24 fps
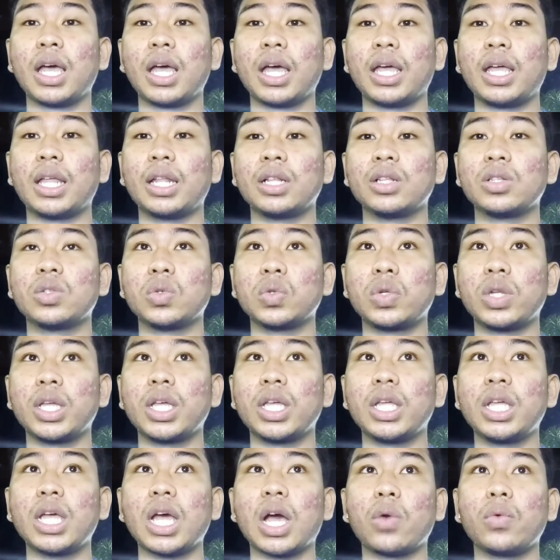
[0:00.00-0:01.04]
and
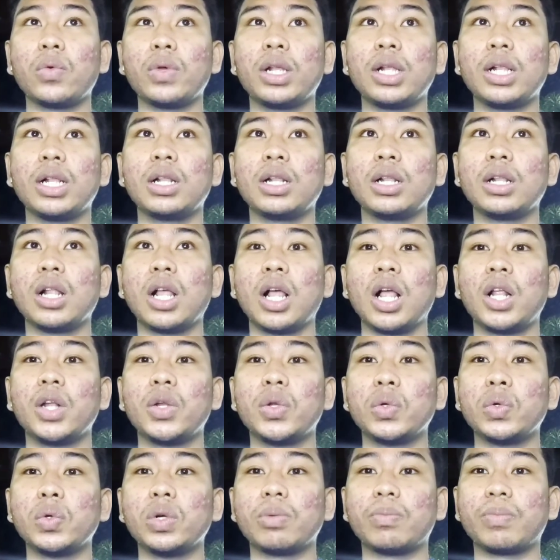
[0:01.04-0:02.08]
today I will
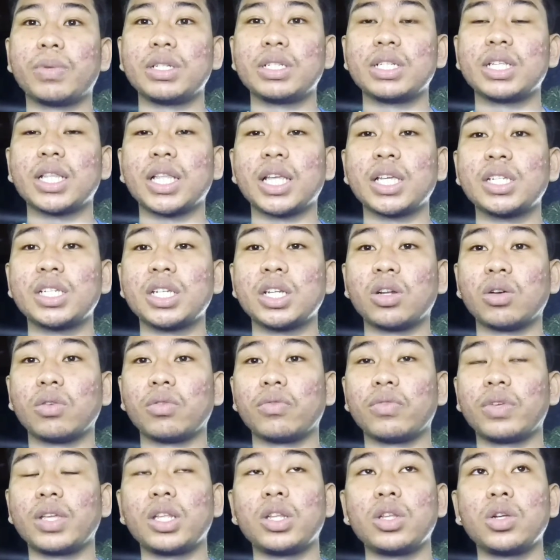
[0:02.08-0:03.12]
do a presentation
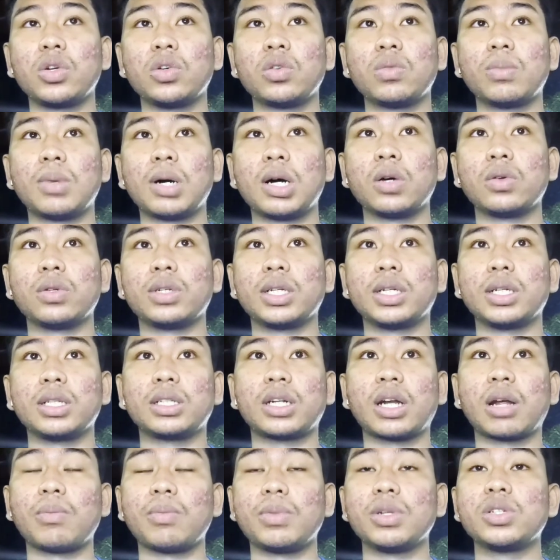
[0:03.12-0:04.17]
or video about the
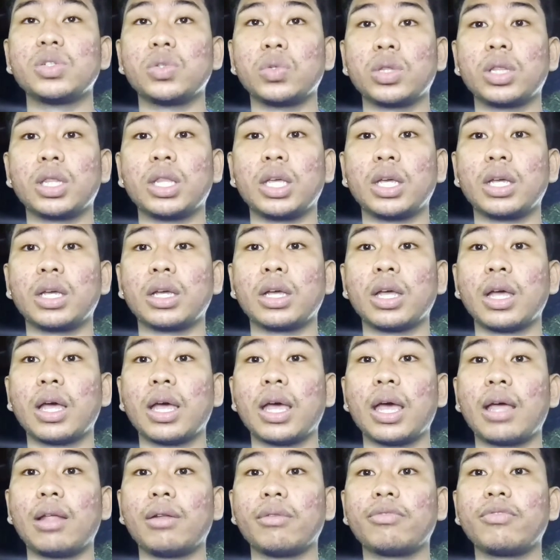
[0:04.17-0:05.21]
troubleshooting.
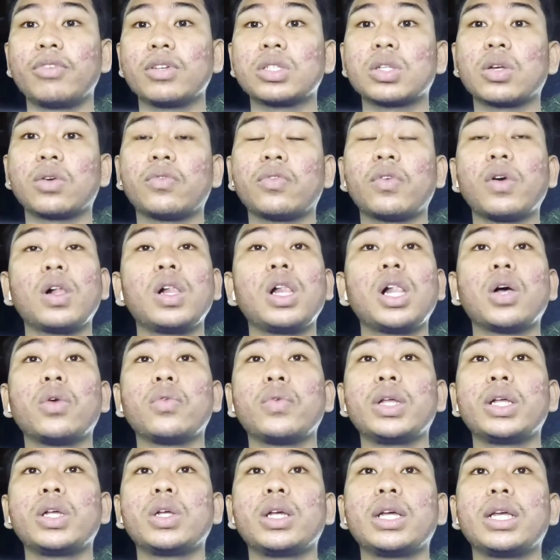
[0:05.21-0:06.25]
And first of all, I
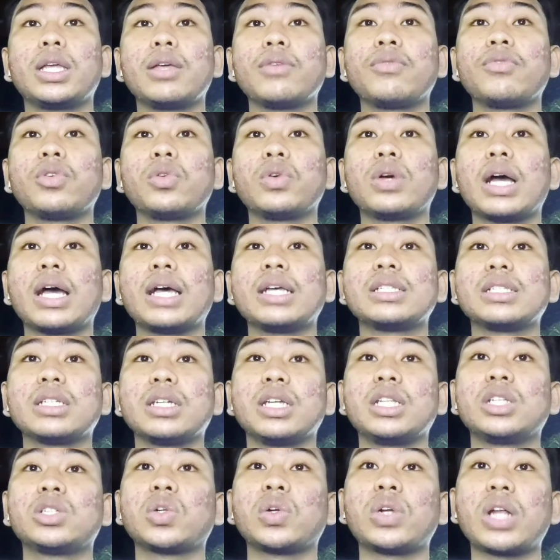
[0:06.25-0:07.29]
will give you guys
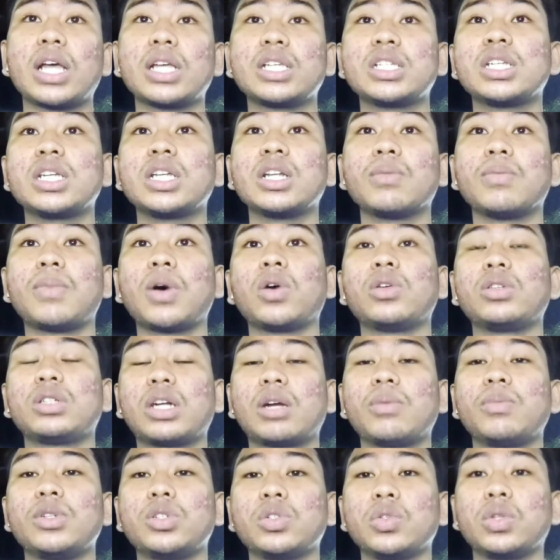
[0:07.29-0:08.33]
an introduction about
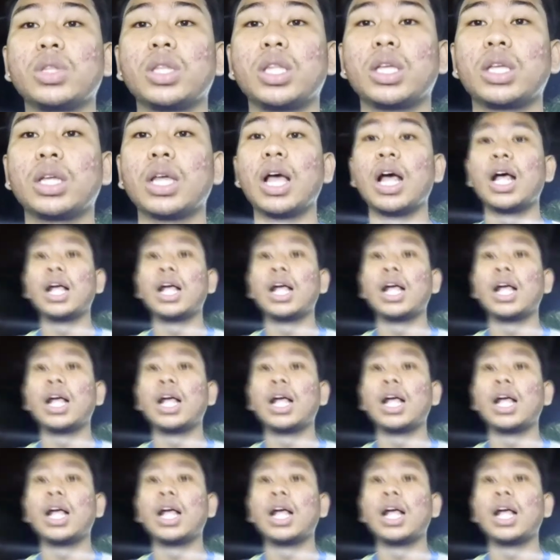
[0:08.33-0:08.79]
troubleshooting.